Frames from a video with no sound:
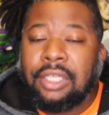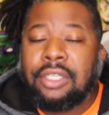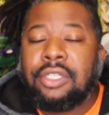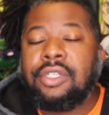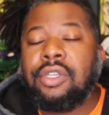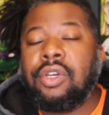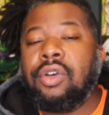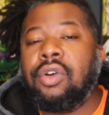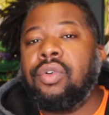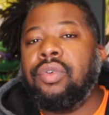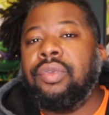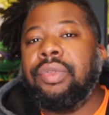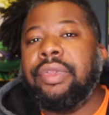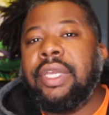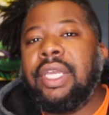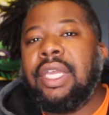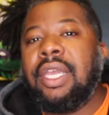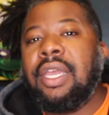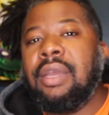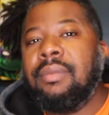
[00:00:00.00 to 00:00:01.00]
So
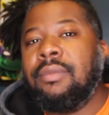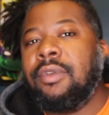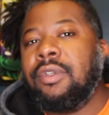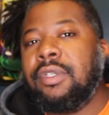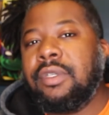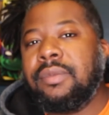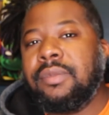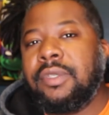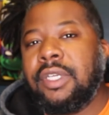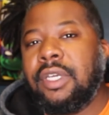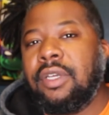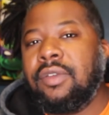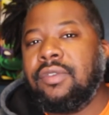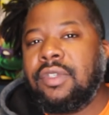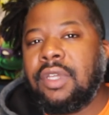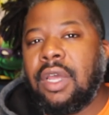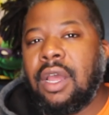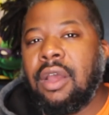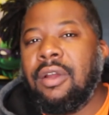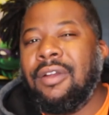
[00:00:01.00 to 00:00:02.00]
the cameras
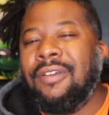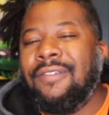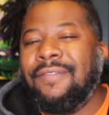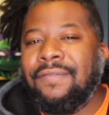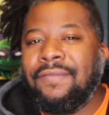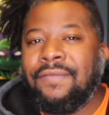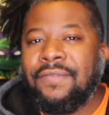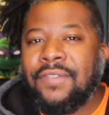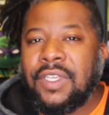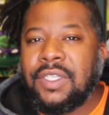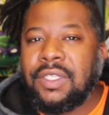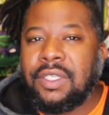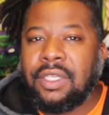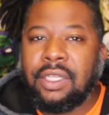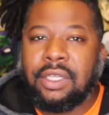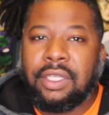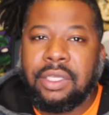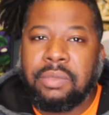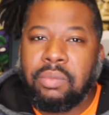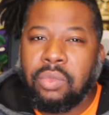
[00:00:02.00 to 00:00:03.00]
themselves aren't
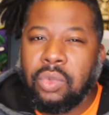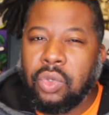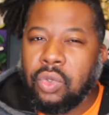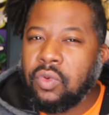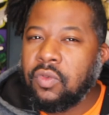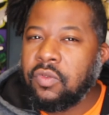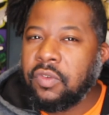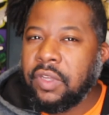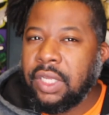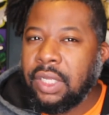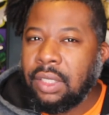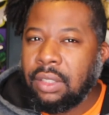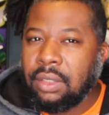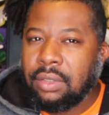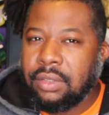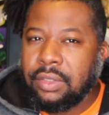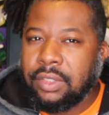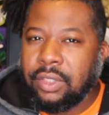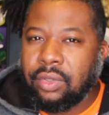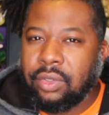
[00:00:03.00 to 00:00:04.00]
physically moving,
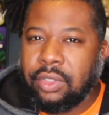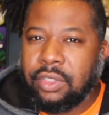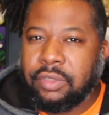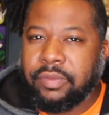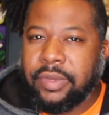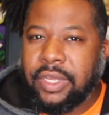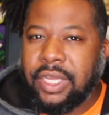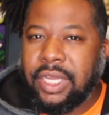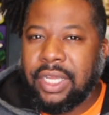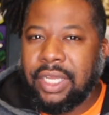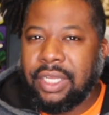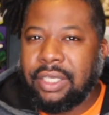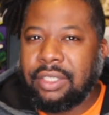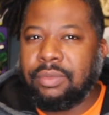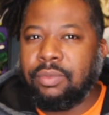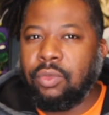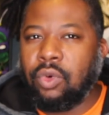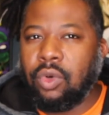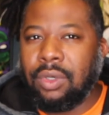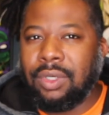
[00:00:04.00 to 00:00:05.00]
so to speak.
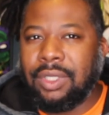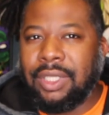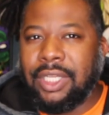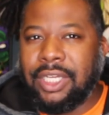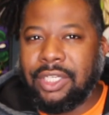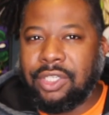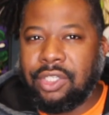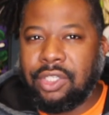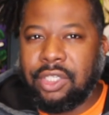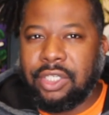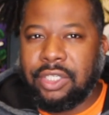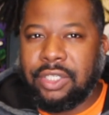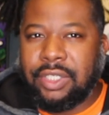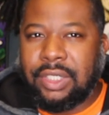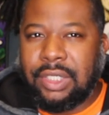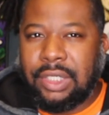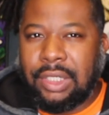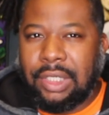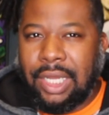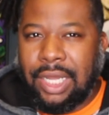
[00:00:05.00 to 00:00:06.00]
It's more or less
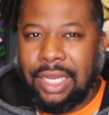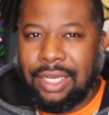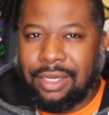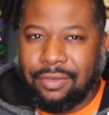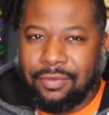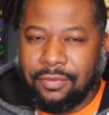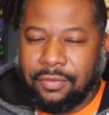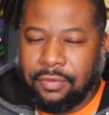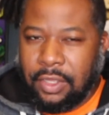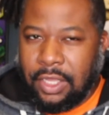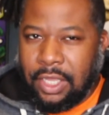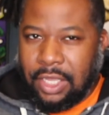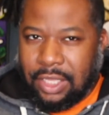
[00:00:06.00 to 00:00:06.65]
just kind of